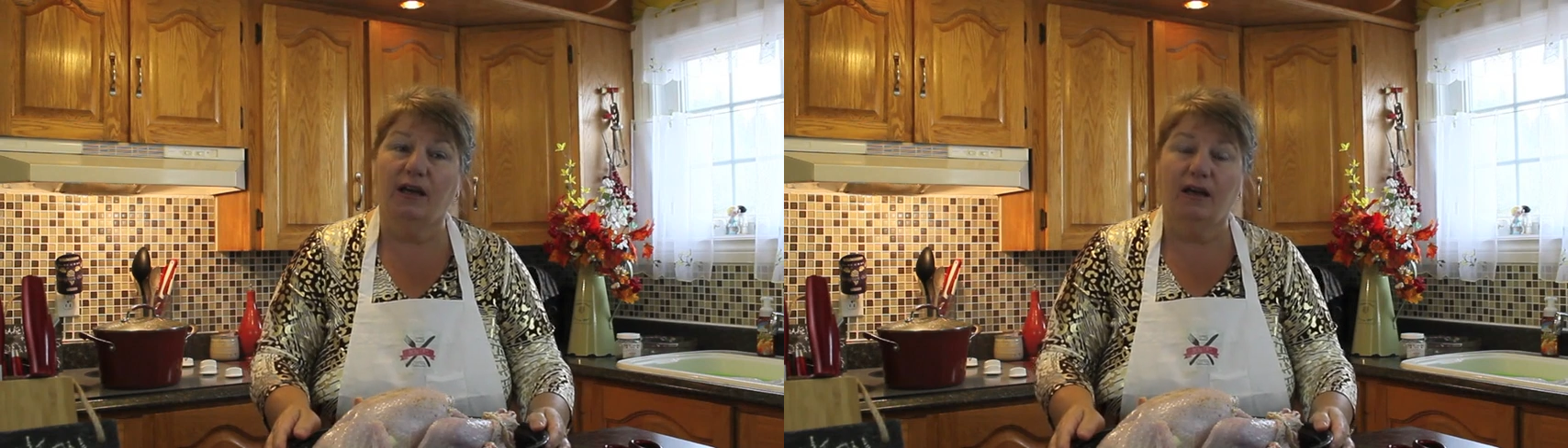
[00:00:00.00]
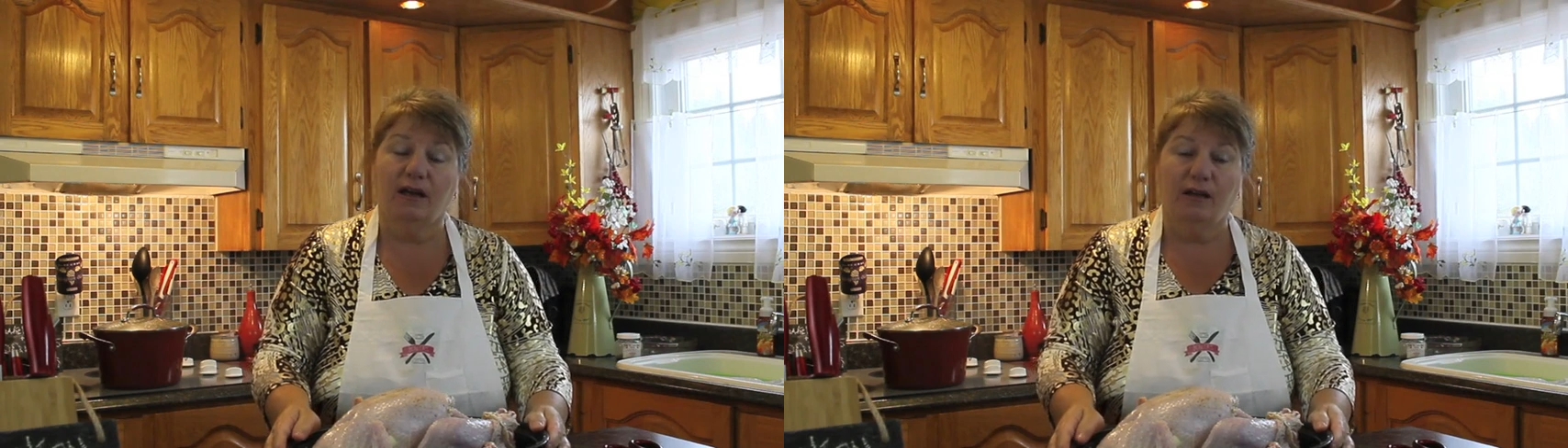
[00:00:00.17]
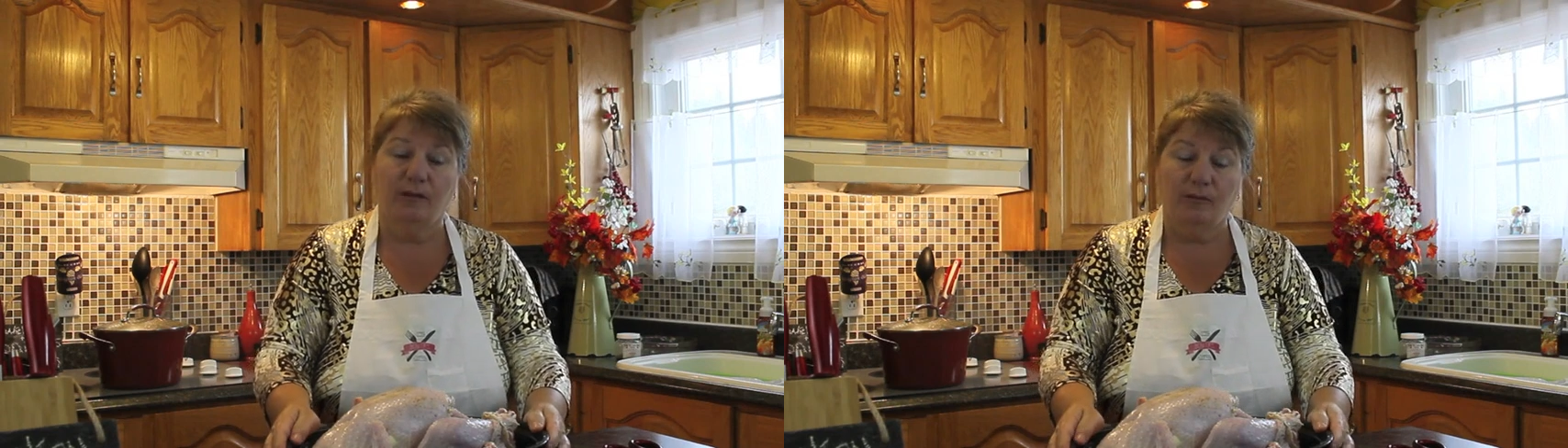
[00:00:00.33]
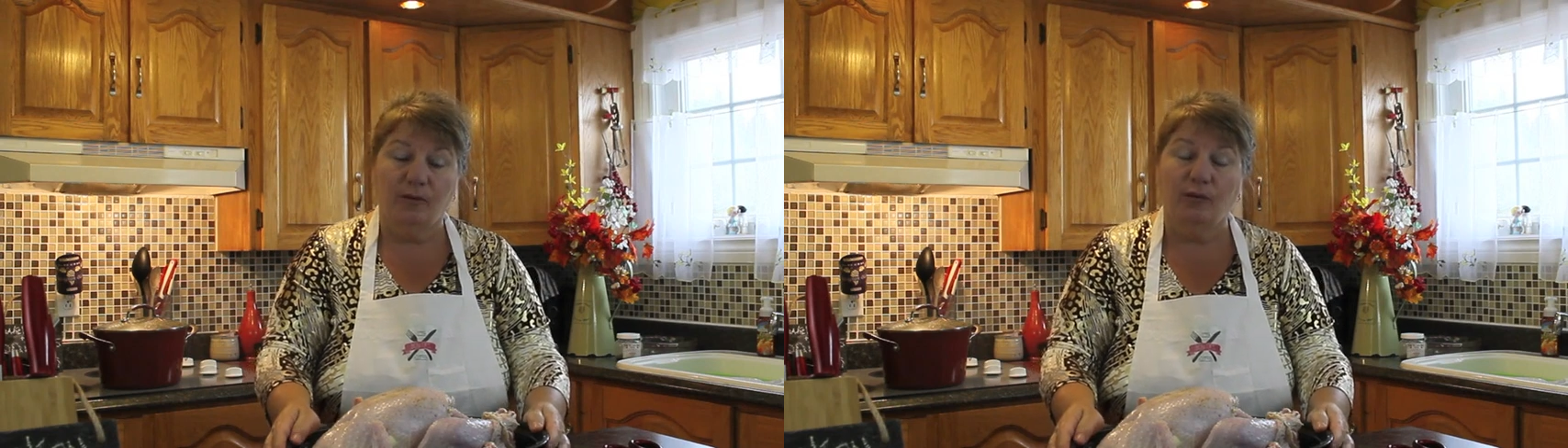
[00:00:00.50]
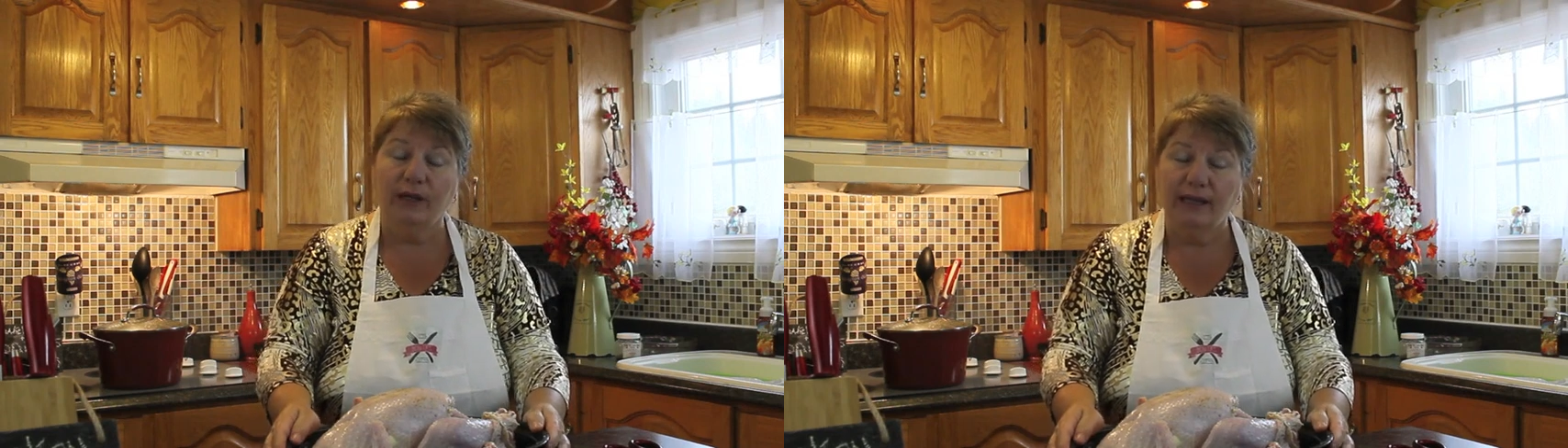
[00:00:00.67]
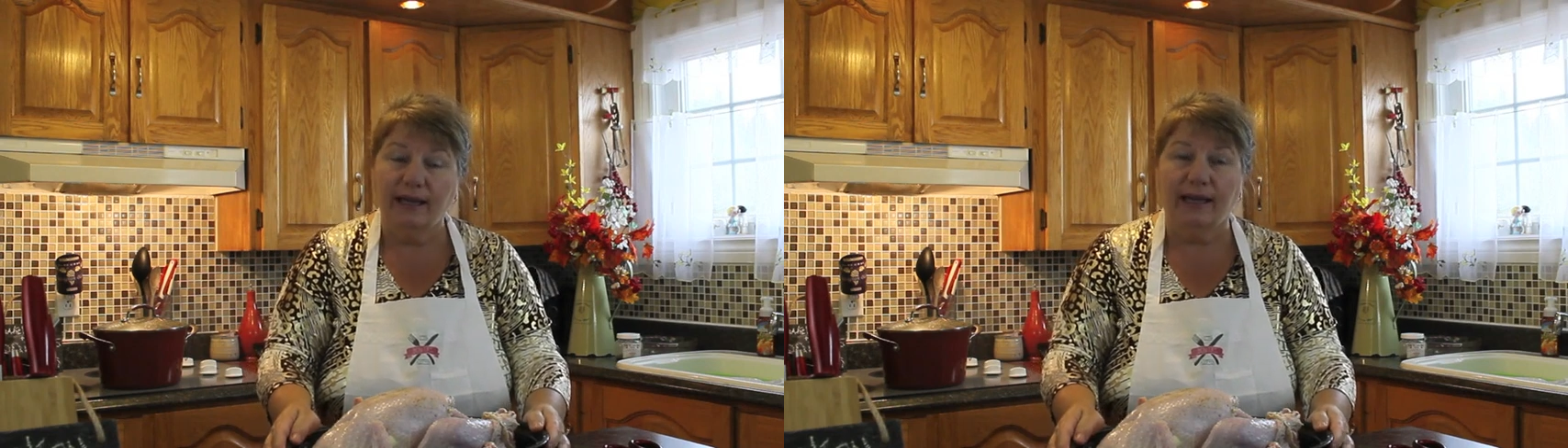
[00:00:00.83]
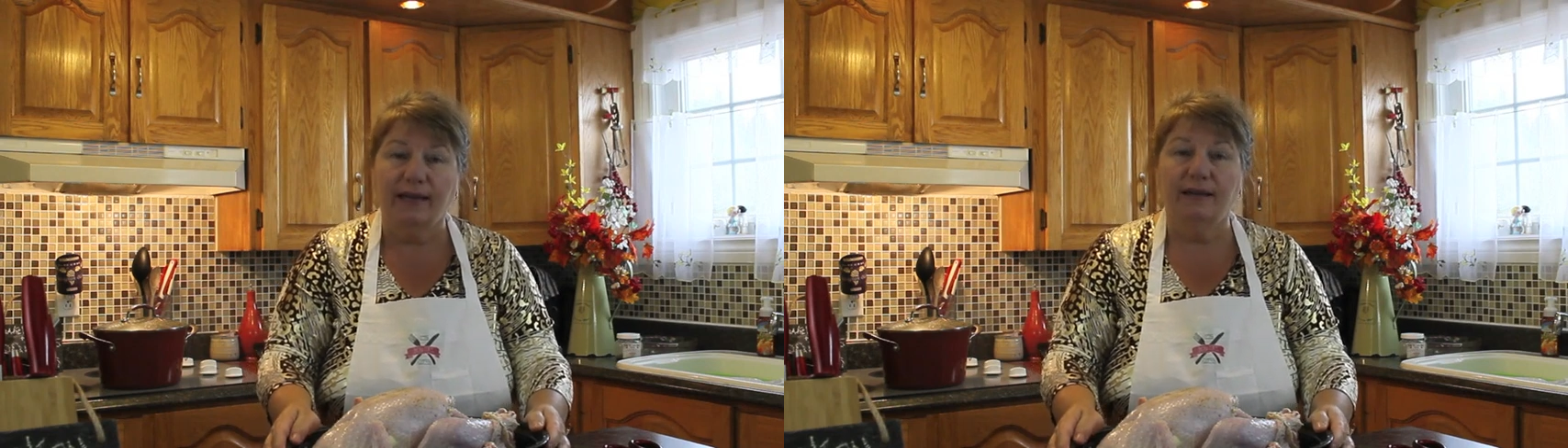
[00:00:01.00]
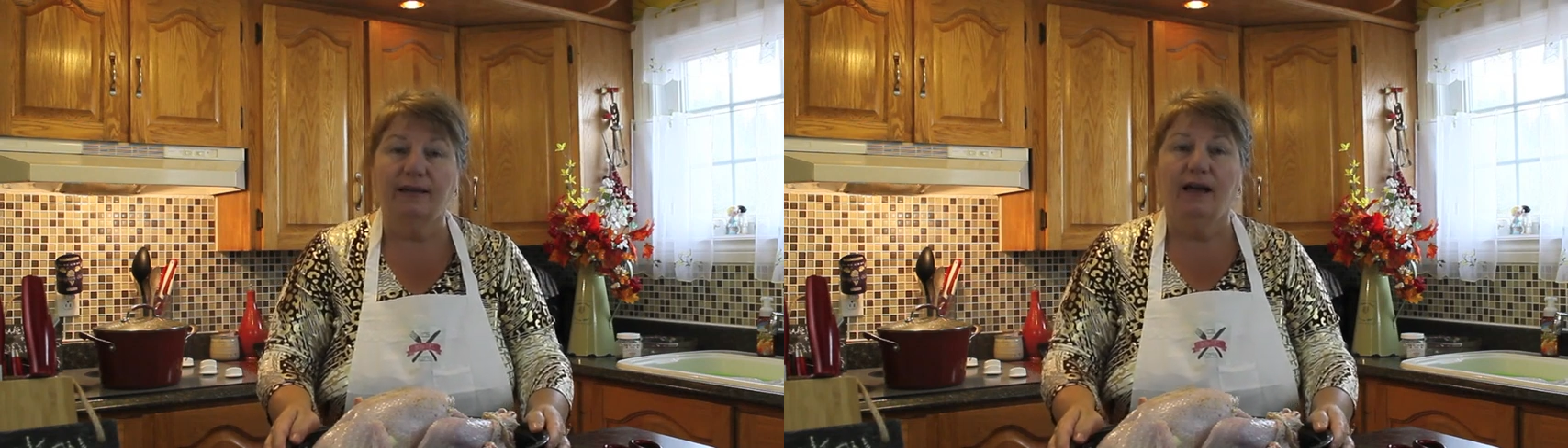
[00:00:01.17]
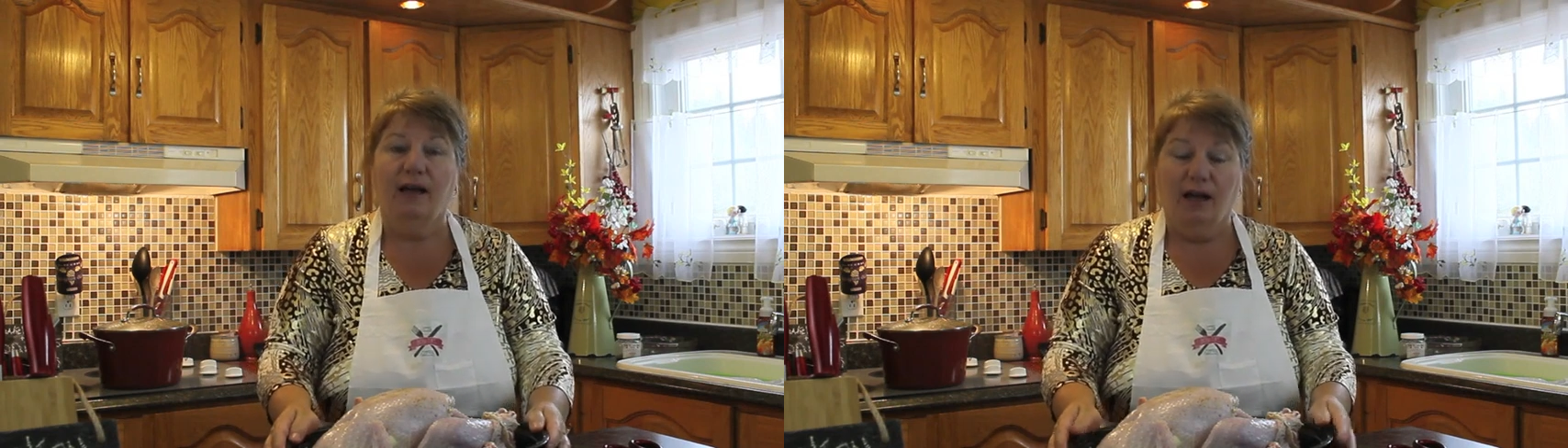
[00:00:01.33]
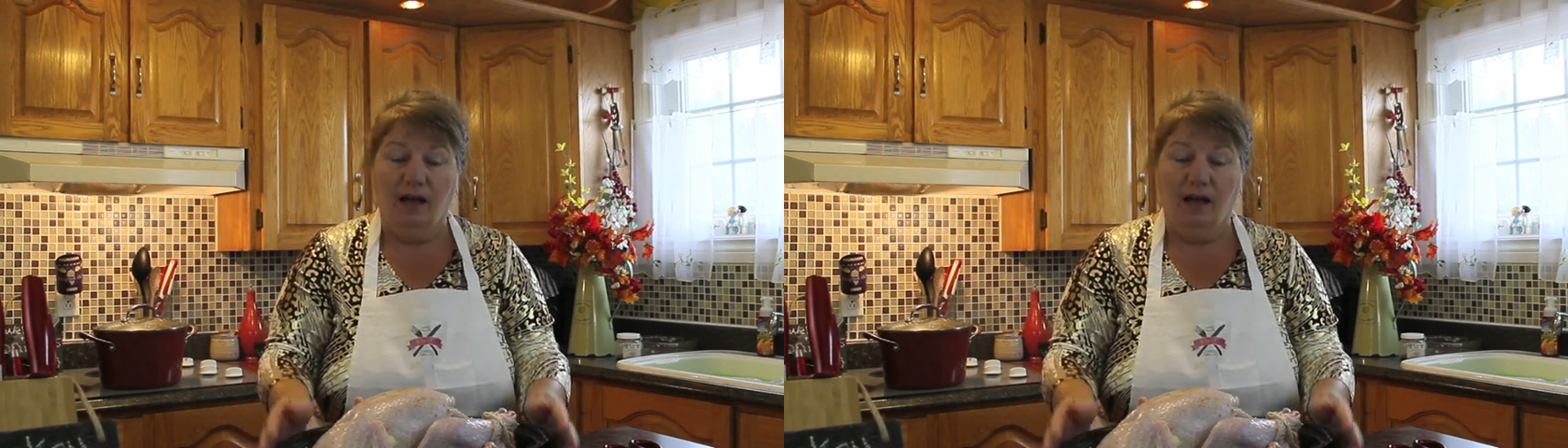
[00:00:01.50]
um, weekend,